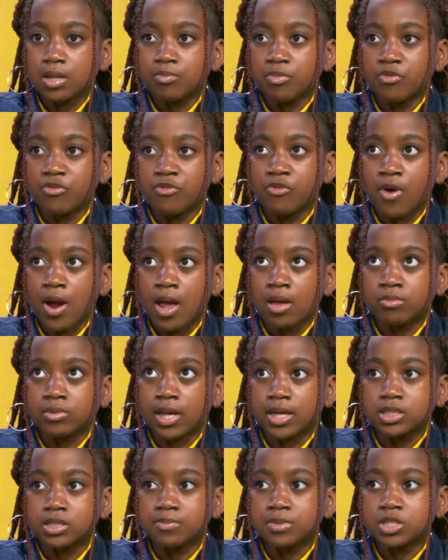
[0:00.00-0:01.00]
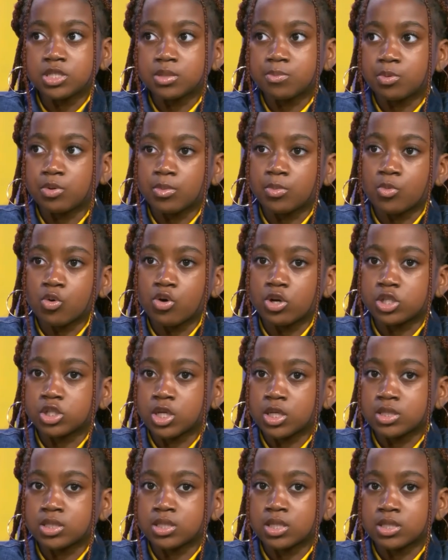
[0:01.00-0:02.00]
before, I'd like to be a Supreme Court
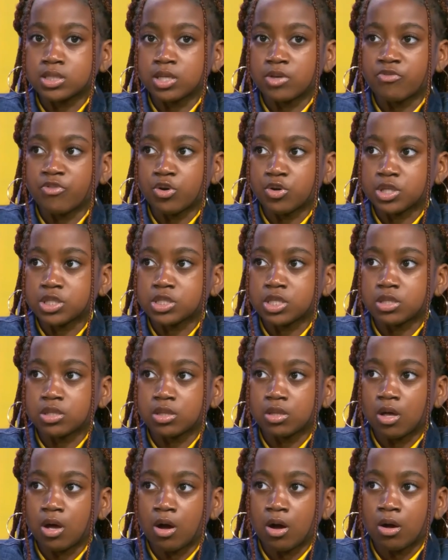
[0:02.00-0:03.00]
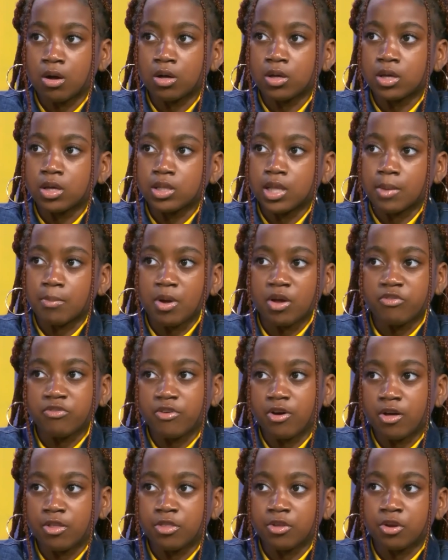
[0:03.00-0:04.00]
justice and focus in law, like my
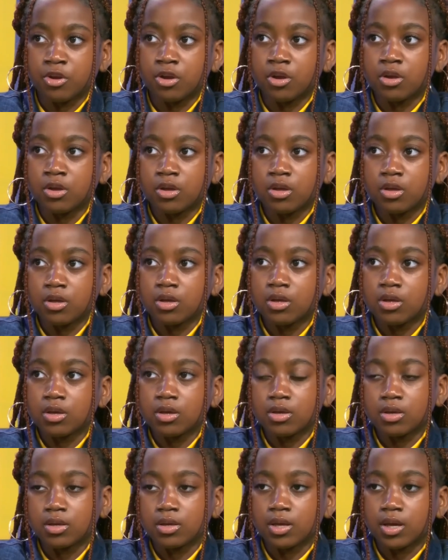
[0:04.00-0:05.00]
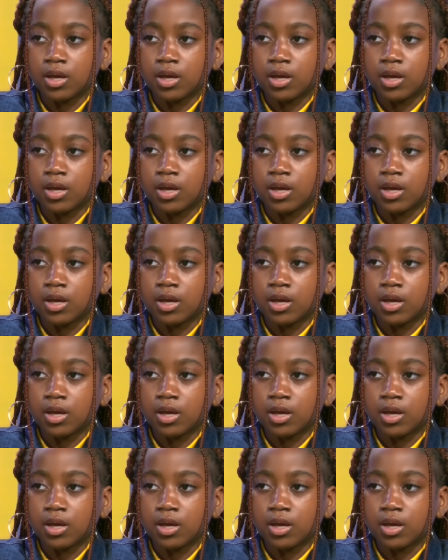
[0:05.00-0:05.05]
father. Wow. Yeah.